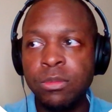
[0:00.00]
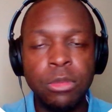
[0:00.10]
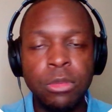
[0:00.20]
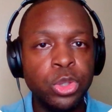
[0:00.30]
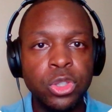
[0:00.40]

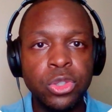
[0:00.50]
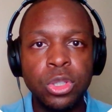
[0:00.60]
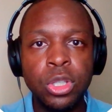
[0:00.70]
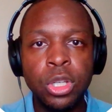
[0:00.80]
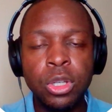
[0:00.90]
Moses
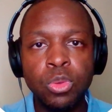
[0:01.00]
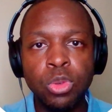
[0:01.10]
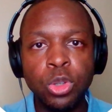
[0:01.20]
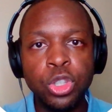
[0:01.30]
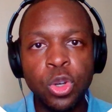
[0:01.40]

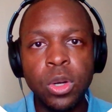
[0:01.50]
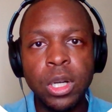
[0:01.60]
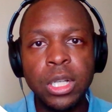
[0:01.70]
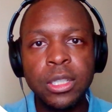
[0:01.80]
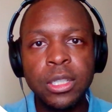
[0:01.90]
wrote the Torah.